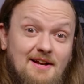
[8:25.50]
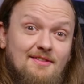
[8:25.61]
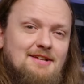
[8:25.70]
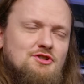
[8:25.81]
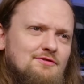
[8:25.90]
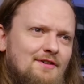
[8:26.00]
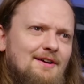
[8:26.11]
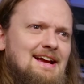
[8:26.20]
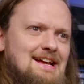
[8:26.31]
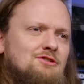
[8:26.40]
that. It's just
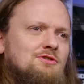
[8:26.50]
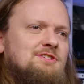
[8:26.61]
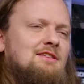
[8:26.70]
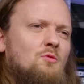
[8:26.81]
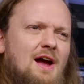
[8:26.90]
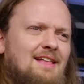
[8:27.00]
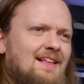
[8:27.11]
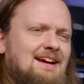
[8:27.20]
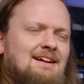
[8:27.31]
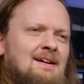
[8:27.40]
very interesting the way
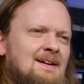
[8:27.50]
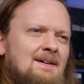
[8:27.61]
like